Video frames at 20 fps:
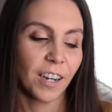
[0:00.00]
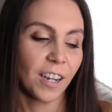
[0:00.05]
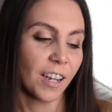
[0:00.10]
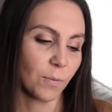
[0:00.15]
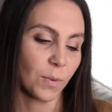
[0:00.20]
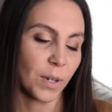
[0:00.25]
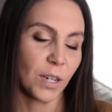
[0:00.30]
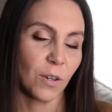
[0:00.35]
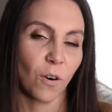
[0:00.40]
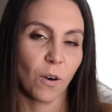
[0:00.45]

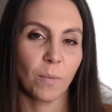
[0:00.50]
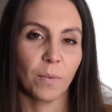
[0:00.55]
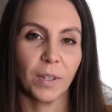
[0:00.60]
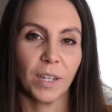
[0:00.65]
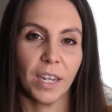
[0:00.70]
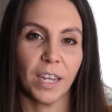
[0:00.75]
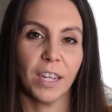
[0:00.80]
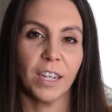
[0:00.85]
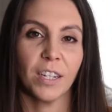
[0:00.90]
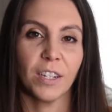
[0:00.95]
We
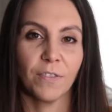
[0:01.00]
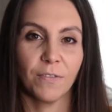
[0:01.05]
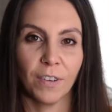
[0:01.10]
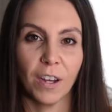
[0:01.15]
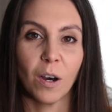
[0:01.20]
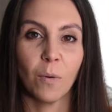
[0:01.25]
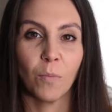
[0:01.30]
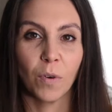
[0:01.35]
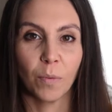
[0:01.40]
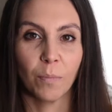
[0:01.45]
normally
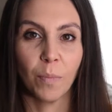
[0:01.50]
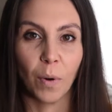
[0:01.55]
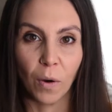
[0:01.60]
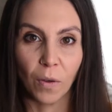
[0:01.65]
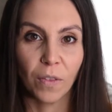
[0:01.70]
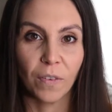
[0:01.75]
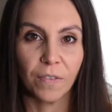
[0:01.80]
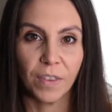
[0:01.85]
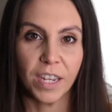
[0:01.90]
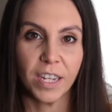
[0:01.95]
film with
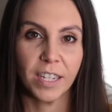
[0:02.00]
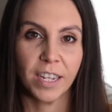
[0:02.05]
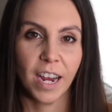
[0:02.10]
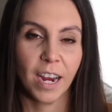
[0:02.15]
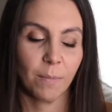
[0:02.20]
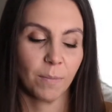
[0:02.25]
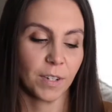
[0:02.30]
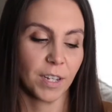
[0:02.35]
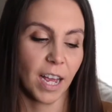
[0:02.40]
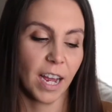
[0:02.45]
both of these
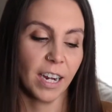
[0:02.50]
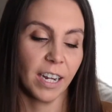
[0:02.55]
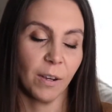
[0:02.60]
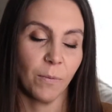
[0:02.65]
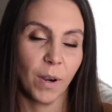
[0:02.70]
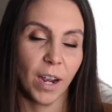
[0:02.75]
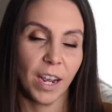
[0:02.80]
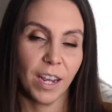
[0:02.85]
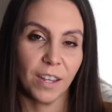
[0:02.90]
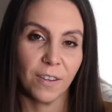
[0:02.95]
cameras
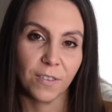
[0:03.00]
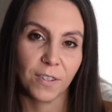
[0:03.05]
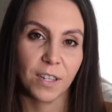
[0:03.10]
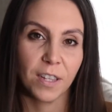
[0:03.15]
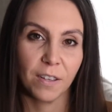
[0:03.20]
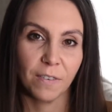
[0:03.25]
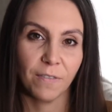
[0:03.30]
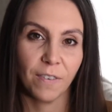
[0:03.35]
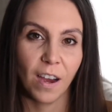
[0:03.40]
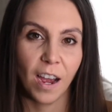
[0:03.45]
anyway. Usually
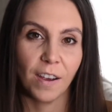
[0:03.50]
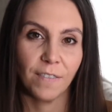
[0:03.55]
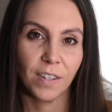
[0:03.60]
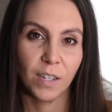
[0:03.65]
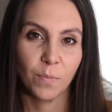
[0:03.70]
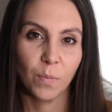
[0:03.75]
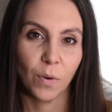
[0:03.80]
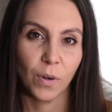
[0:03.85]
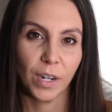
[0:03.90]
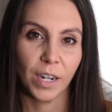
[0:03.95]
the 5
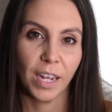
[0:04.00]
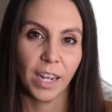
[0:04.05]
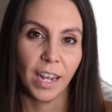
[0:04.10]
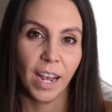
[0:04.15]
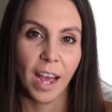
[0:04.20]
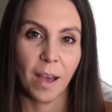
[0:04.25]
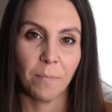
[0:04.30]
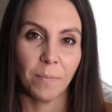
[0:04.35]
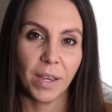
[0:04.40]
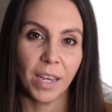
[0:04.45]
is pointing
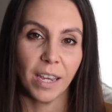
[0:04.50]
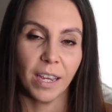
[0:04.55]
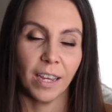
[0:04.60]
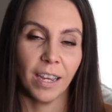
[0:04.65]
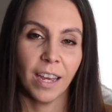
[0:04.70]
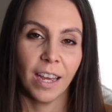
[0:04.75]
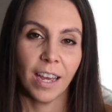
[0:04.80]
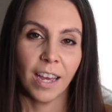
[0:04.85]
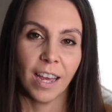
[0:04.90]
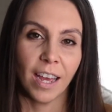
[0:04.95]
at me
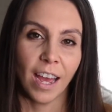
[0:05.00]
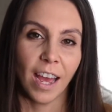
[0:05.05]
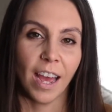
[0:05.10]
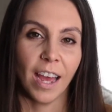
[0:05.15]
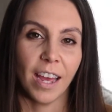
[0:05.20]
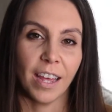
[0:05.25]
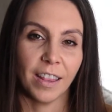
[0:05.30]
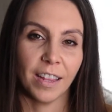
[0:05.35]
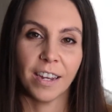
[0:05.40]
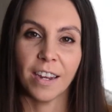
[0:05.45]

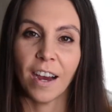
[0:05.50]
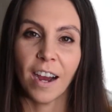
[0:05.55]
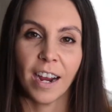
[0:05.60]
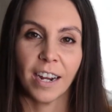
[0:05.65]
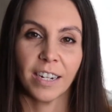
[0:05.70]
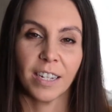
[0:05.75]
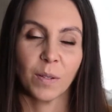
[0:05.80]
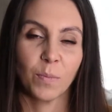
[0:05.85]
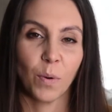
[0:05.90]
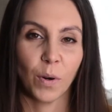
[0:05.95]
and the
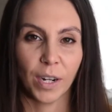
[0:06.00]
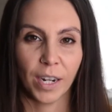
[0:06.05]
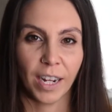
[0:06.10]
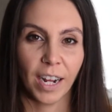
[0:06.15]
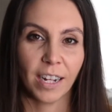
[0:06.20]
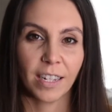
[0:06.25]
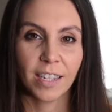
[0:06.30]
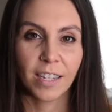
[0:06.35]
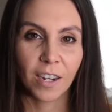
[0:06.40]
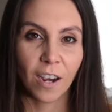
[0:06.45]
9 is pointing
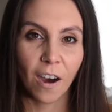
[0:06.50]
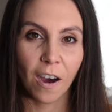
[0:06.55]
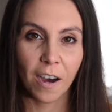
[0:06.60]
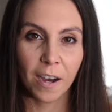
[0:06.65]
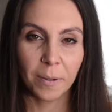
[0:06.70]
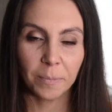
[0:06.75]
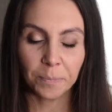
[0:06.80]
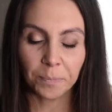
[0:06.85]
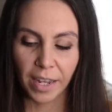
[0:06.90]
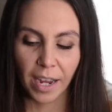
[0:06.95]
at
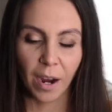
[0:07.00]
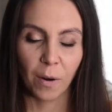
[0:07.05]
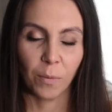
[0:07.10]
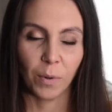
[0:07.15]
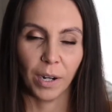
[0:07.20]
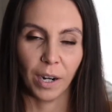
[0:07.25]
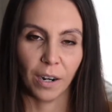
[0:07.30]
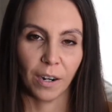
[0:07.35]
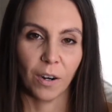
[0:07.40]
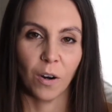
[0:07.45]
Scott. Yeah,
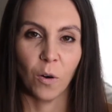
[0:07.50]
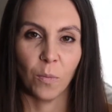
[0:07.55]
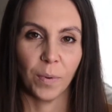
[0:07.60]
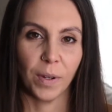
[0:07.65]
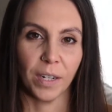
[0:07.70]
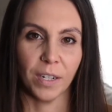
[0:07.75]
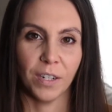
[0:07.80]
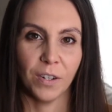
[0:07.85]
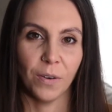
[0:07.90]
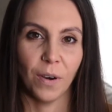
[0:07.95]
we are
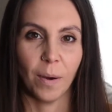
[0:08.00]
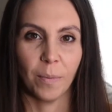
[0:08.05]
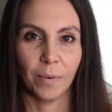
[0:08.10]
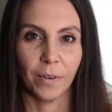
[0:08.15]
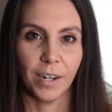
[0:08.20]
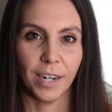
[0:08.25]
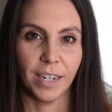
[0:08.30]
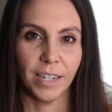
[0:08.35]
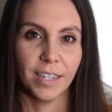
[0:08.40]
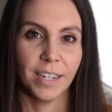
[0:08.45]
hoping to
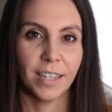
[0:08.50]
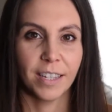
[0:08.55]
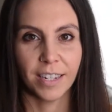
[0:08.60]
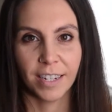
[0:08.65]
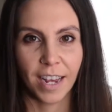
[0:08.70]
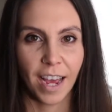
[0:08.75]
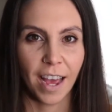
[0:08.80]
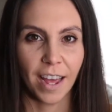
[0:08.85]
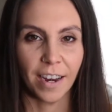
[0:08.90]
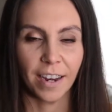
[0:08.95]
upgrade to the
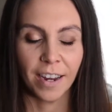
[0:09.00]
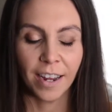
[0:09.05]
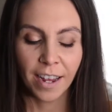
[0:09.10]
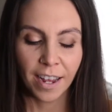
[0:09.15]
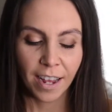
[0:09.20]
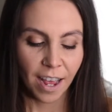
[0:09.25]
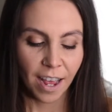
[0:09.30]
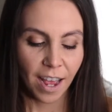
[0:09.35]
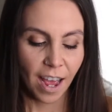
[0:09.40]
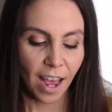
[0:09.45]
10
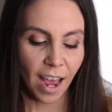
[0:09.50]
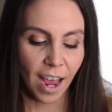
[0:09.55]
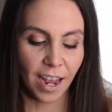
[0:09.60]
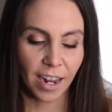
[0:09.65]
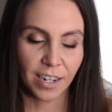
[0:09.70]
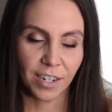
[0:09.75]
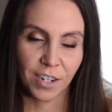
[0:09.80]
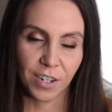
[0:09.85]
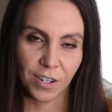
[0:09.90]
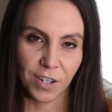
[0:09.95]

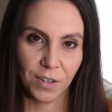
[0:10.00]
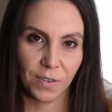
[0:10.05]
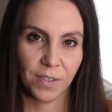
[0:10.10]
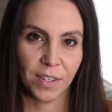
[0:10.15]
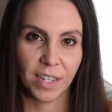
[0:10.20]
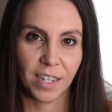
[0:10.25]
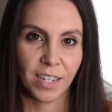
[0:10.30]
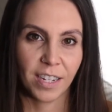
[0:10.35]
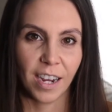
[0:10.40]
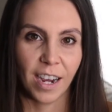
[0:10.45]
and just use
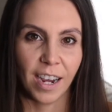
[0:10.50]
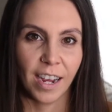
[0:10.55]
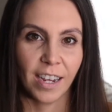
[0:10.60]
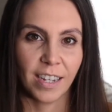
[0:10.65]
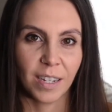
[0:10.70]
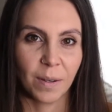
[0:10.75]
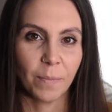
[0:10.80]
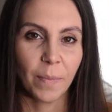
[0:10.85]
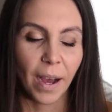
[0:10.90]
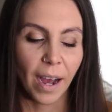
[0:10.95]
this guy
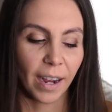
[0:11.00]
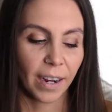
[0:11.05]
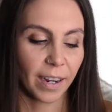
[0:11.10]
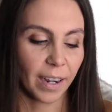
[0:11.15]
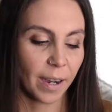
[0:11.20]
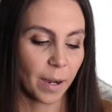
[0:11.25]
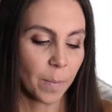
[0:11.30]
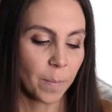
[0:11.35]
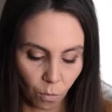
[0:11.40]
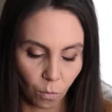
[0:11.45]
as a
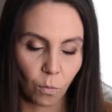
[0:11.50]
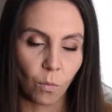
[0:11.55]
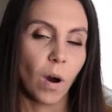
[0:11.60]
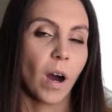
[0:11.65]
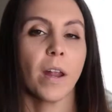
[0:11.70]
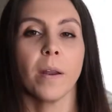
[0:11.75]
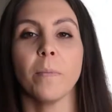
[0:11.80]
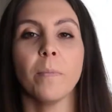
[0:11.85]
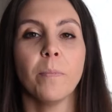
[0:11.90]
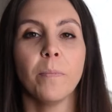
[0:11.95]
backup.
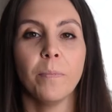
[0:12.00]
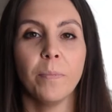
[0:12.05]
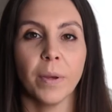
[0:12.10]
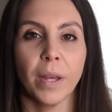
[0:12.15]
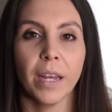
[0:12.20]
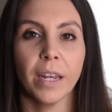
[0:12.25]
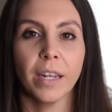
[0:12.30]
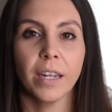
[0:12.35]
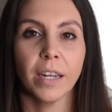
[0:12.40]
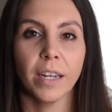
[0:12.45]
One
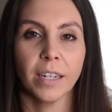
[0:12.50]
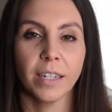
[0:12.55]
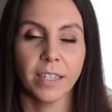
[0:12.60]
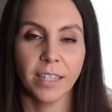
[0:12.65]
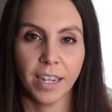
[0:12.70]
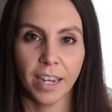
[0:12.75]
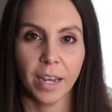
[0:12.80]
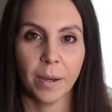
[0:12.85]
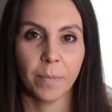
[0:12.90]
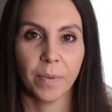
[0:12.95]
big
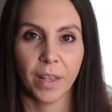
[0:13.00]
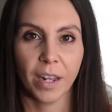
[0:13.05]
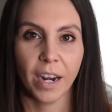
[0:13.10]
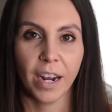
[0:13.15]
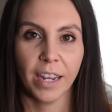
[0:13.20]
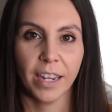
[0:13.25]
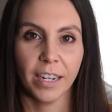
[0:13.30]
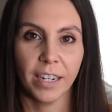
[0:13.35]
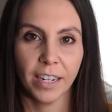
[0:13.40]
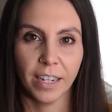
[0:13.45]
tip that I
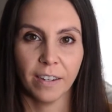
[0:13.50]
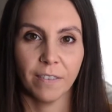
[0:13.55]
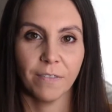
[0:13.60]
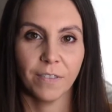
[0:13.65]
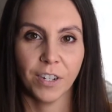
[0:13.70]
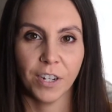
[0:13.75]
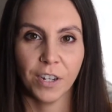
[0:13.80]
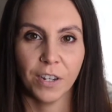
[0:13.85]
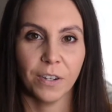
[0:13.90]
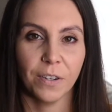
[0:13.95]
can give
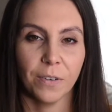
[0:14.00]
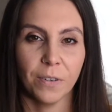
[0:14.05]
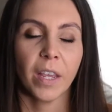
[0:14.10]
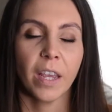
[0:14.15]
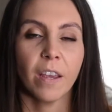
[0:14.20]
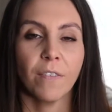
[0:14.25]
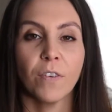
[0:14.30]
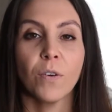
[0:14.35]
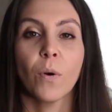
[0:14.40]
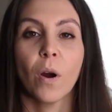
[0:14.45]
to you,
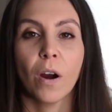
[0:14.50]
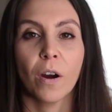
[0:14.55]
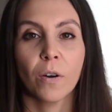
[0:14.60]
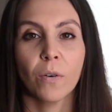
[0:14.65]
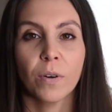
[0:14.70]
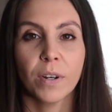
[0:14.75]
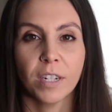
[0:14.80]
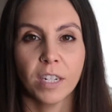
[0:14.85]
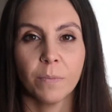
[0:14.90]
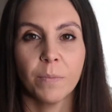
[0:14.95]
if you are
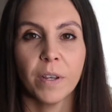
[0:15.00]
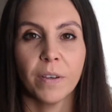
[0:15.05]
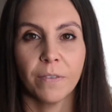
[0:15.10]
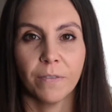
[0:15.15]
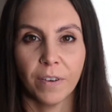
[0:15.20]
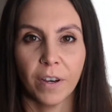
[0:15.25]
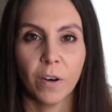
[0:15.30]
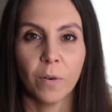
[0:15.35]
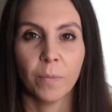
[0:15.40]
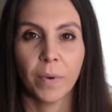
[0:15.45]
going to be
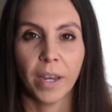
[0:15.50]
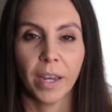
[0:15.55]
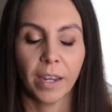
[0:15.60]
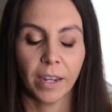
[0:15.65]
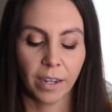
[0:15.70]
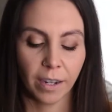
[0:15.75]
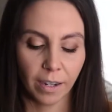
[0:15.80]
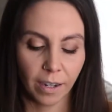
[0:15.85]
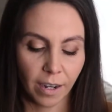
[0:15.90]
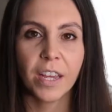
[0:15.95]

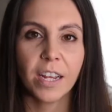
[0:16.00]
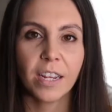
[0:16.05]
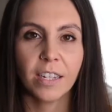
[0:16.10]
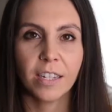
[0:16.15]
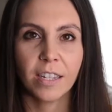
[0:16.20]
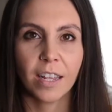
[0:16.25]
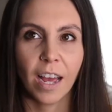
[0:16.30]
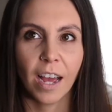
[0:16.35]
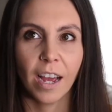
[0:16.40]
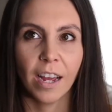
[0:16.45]
filming
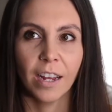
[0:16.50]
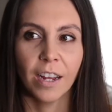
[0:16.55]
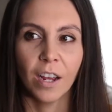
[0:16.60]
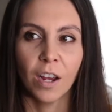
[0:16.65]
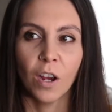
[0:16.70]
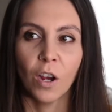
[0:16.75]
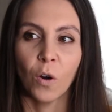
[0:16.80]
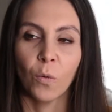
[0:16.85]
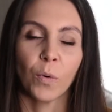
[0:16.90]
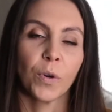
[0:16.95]
things
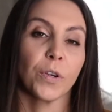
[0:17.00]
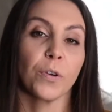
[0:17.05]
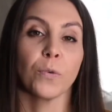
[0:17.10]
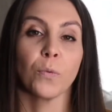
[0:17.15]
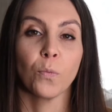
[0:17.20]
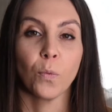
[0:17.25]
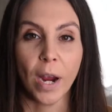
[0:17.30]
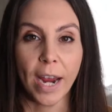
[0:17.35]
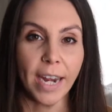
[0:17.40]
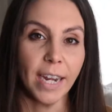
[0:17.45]
where you're
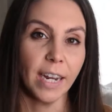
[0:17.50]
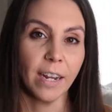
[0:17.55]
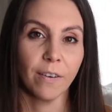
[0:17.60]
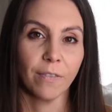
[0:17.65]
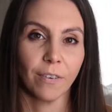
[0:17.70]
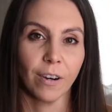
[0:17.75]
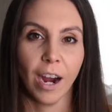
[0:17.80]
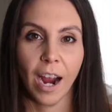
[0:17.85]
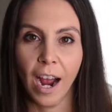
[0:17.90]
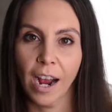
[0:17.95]
waiting
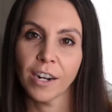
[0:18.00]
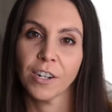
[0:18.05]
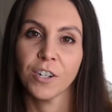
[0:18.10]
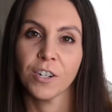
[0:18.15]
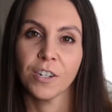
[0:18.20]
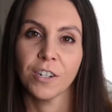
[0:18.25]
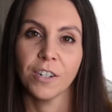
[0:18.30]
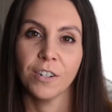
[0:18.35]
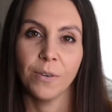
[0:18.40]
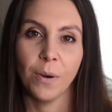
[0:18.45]
for
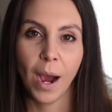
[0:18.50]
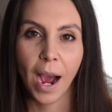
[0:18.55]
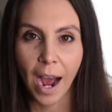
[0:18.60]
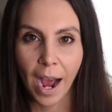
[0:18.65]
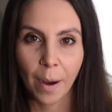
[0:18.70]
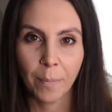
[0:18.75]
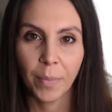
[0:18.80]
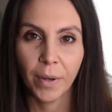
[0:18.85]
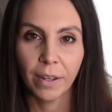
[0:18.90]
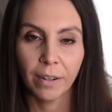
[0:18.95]
action to
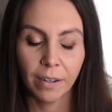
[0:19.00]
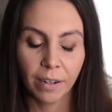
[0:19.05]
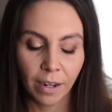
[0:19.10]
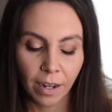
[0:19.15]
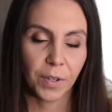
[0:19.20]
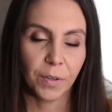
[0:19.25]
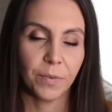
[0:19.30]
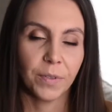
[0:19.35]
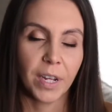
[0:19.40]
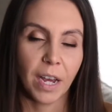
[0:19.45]
happen,
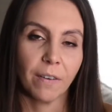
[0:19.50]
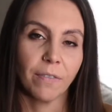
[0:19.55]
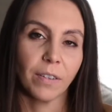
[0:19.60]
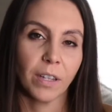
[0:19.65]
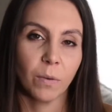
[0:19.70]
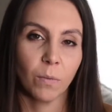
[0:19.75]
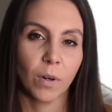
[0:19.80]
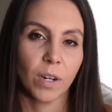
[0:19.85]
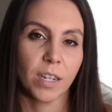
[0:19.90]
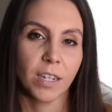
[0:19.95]
you
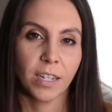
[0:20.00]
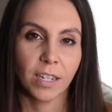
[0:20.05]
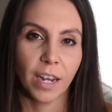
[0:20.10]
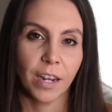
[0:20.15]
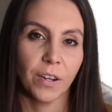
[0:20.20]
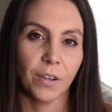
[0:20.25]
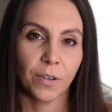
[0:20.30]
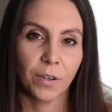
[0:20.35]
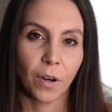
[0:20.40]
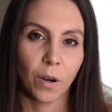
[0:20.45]
definitely want to
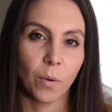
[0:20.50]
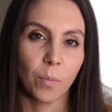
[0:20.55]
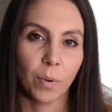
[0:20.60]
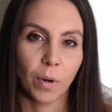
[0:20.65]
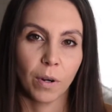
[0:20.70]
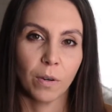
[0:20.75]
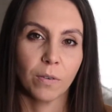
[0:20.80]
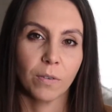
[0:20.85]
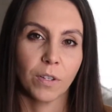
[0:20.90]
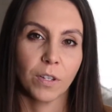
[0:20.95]
set your
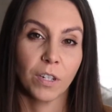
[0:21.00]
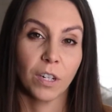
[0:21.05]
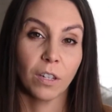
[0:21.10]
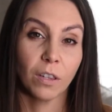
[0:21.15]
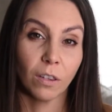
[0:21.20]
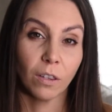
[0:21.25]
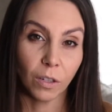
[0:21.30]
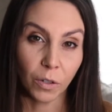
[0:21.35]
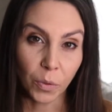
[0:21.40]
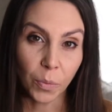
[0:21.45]
GoPros to
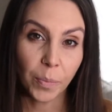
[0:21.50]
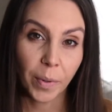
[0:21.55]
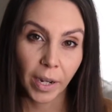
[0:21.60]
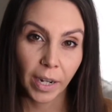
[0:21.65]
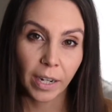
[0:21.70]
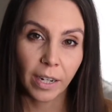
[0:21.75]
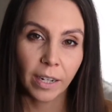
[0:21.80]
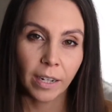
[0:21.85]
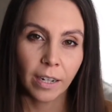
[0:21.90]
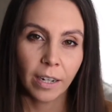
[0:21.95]

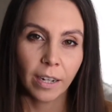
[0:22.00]
looping.